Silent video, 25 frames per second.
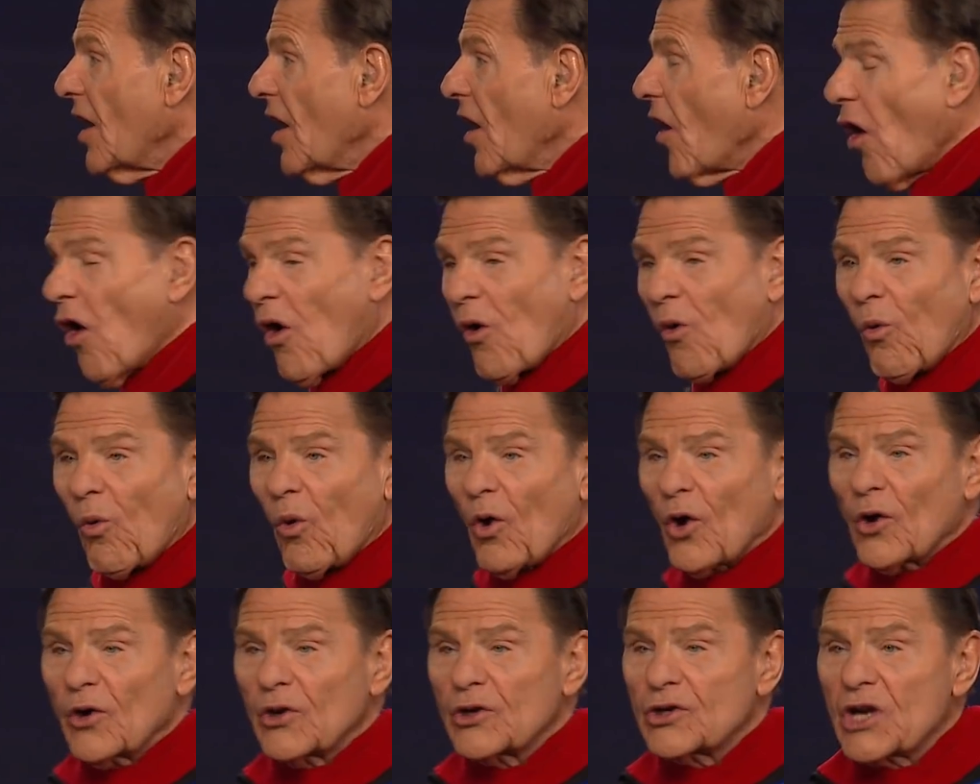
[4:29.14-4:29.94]
are
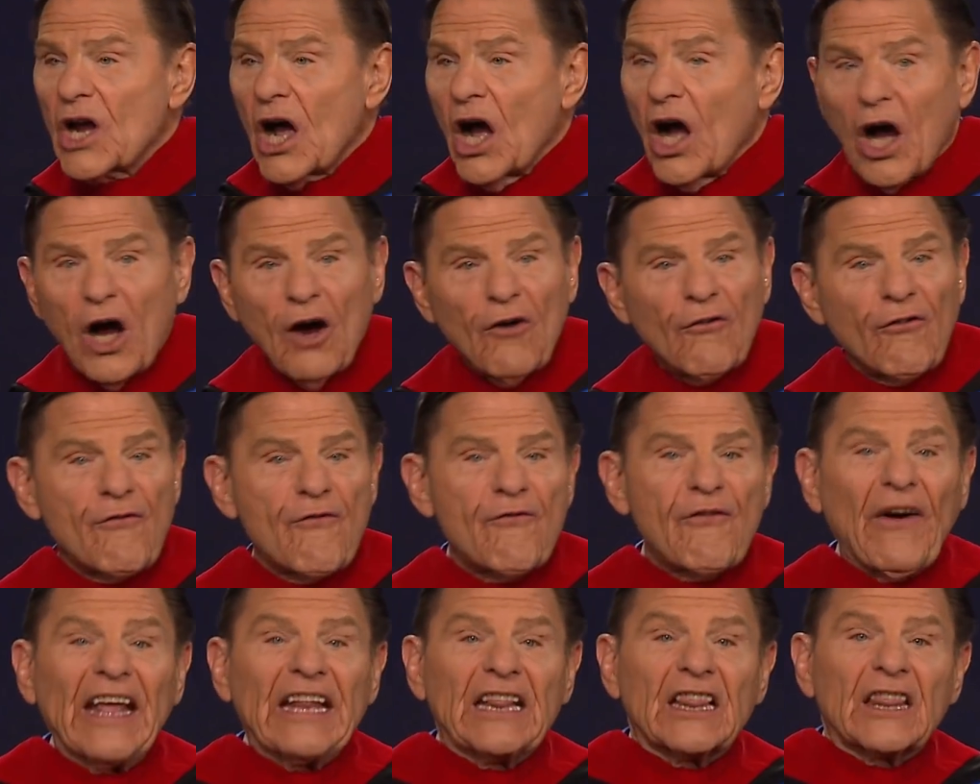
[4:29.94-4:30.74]
words of
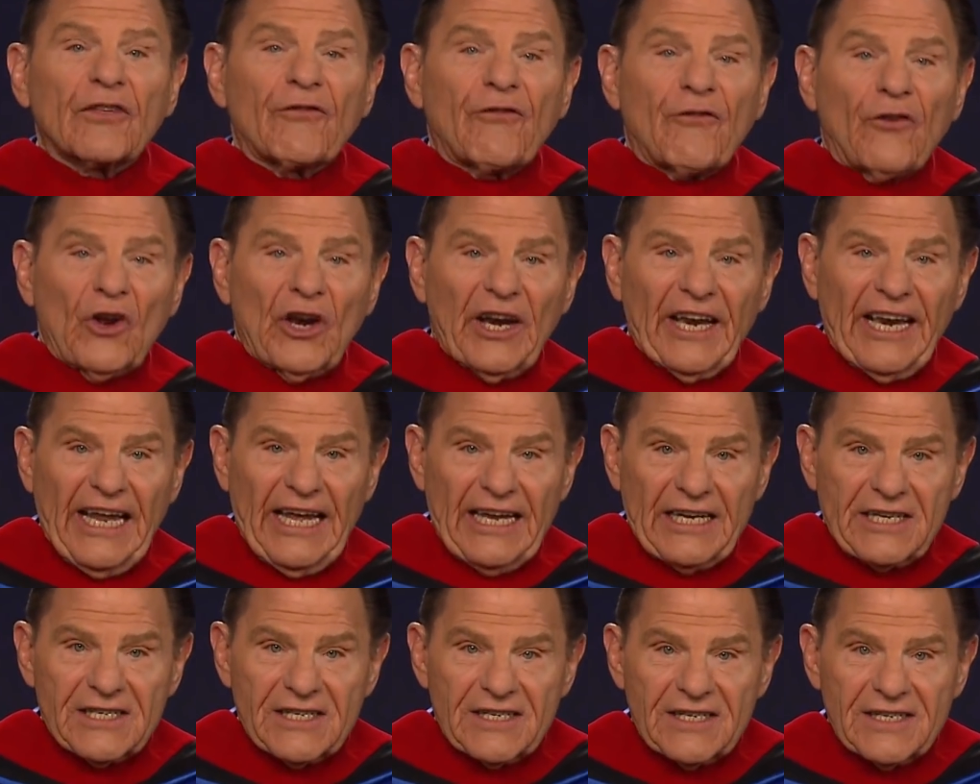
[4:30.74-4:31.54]

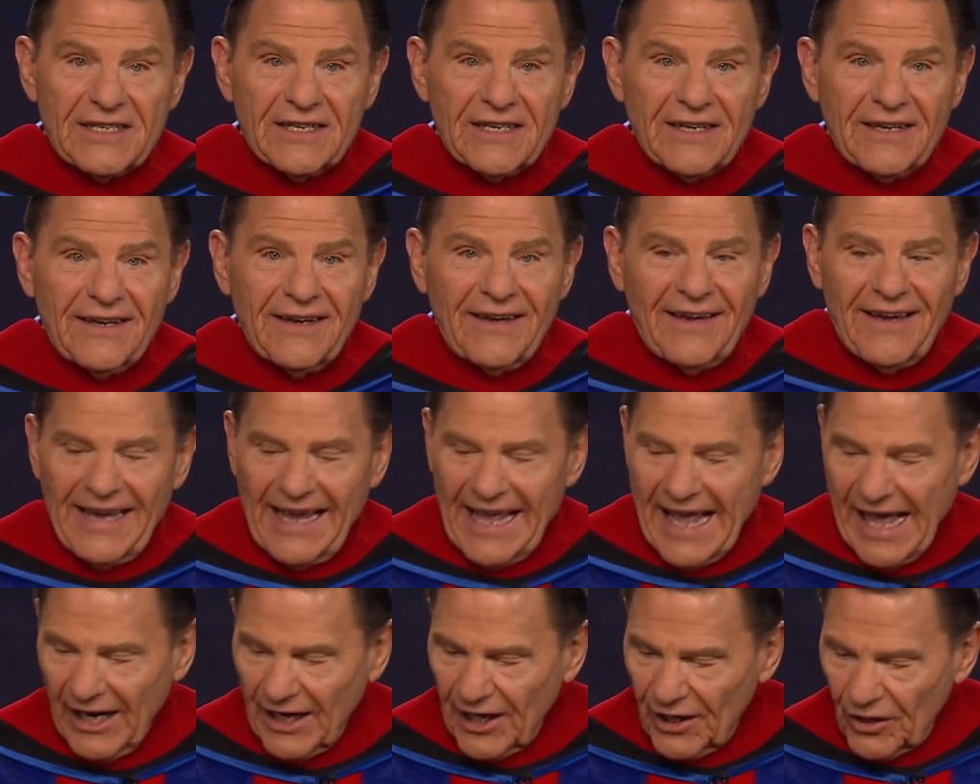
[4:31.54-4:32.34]
faithfulness.
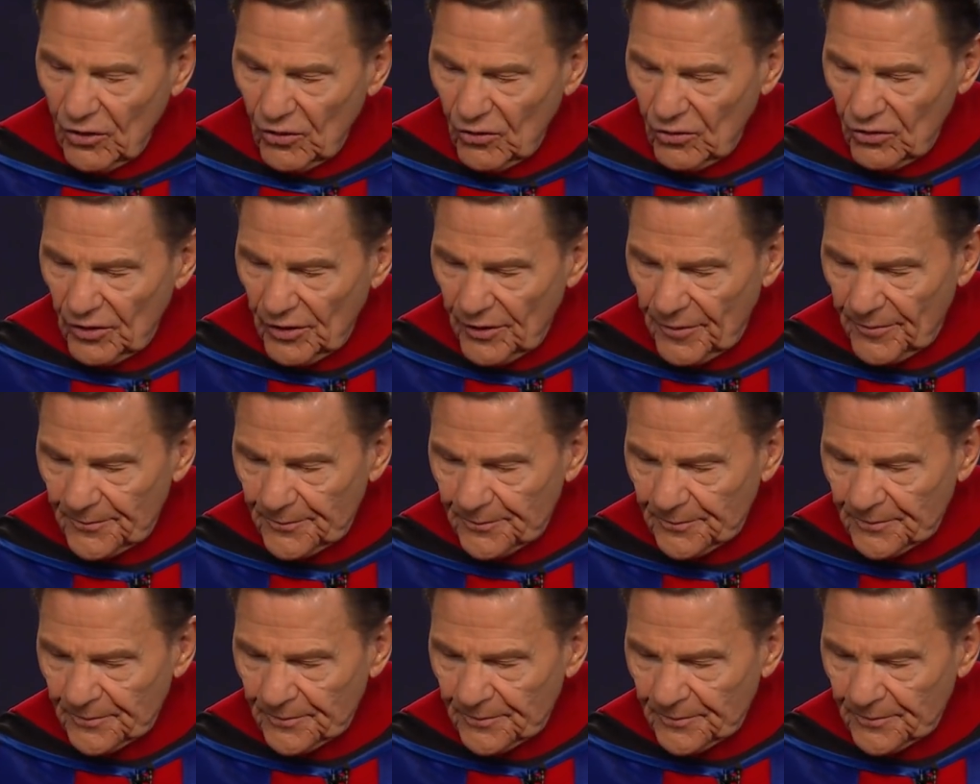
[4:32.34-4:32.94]
Hallelujah.